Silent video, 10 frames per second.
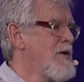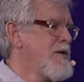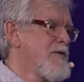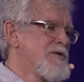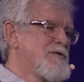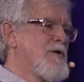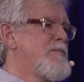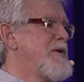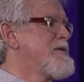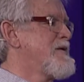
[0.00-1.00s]
you're so
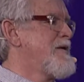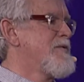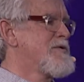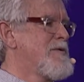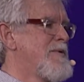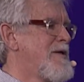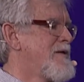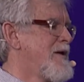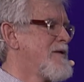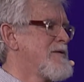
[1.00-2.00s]
busy with so many
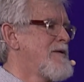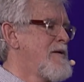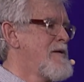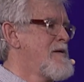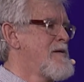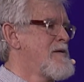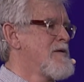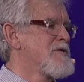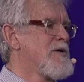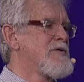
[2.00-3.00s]
things
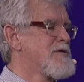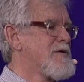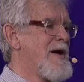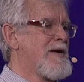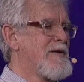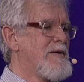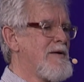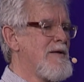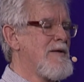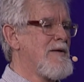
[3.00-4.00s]
so distracted.
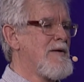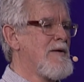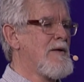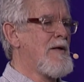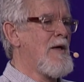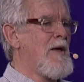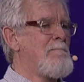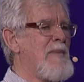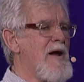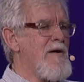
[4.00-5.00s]

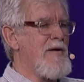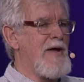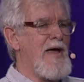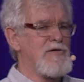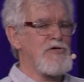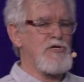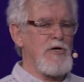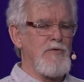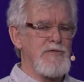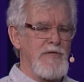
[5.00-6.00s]
Mary has
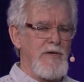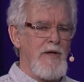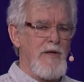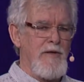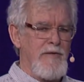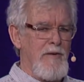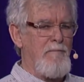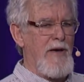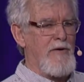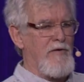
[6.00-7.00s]
chosen the
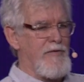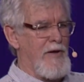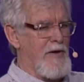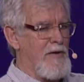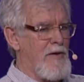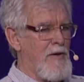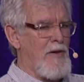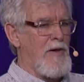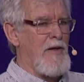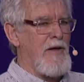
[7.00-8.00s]
better thing,
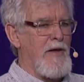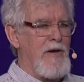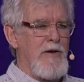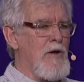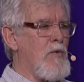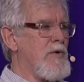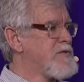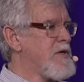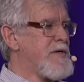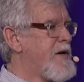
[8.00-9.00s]
and no one's
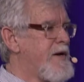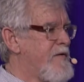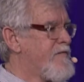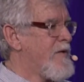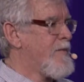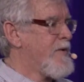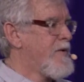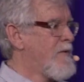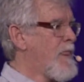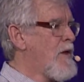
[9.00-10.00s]
going to take it from her.
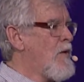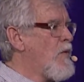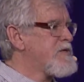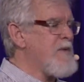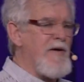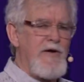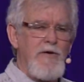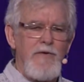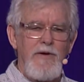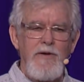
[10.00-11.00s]
What's Mary
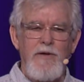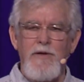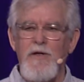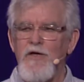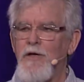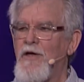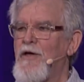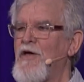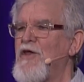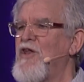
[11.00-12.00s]
doing?
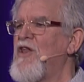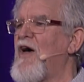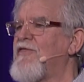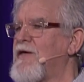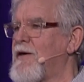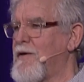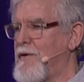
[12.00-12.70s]
Nothing.